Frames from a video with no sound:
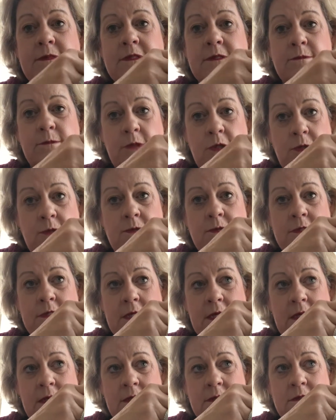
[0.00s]

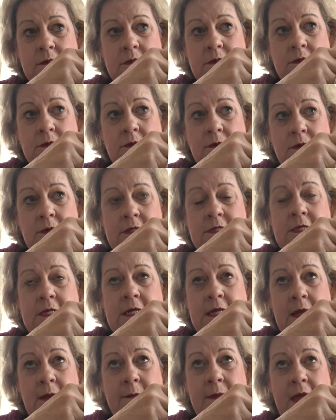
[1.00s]
Musings, or is it
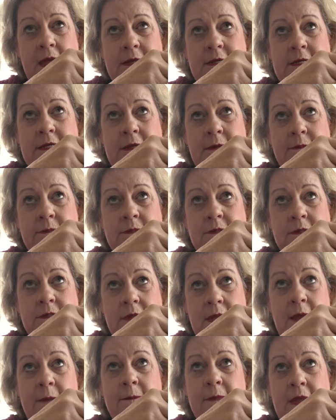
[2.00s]
M&M's?
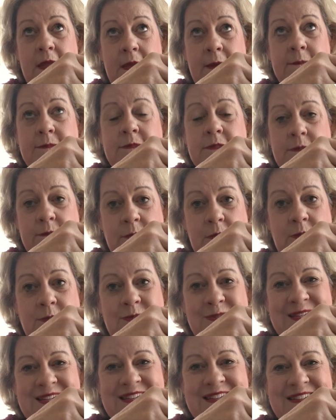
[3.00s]
MM's
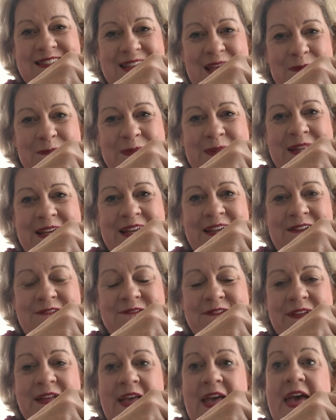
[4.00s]
Musings, I believe.
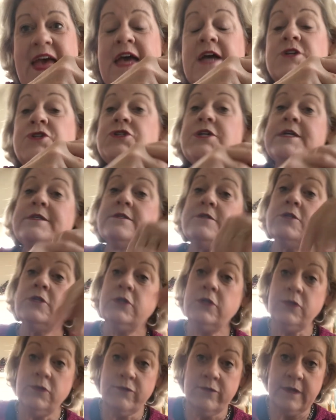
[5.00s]
She has a
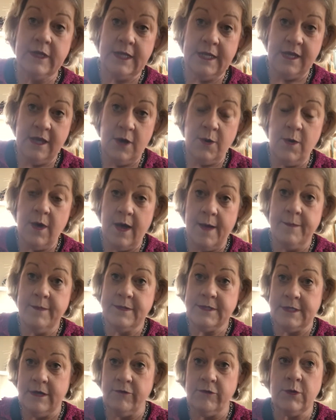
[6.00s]
new video up
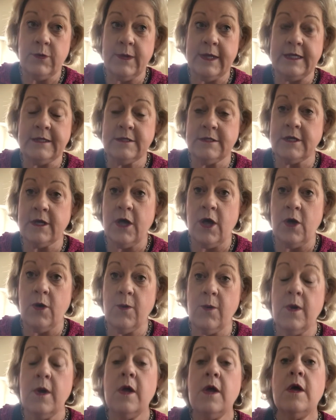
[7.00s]
several weeks
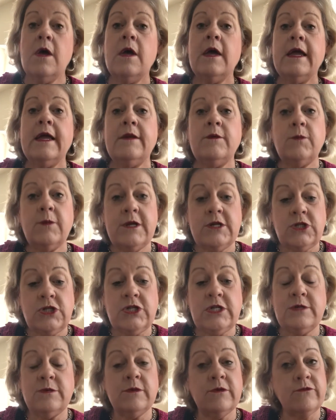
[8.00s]
ago in which
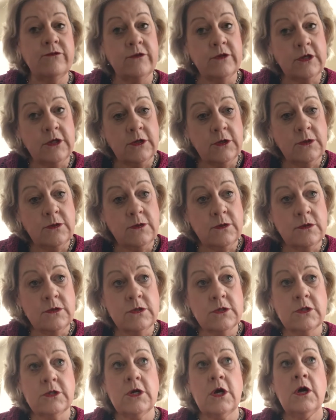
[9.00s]
she
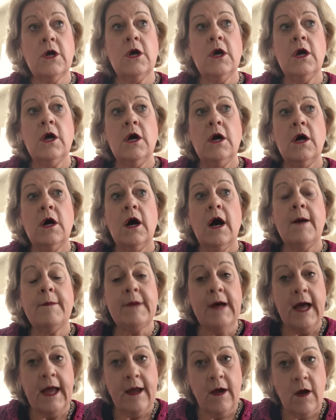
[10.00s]
reviews a
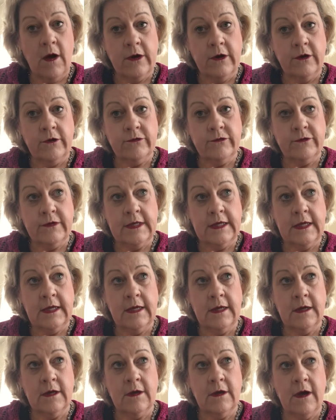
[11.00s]

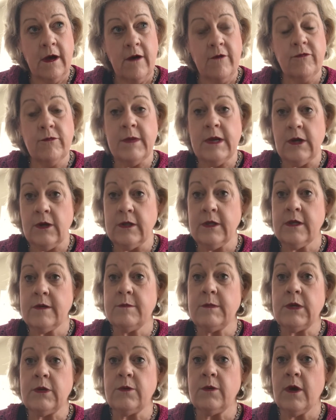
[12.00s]
biography of Marilyn
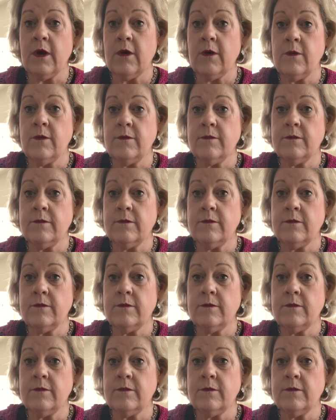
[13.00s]
Monroe.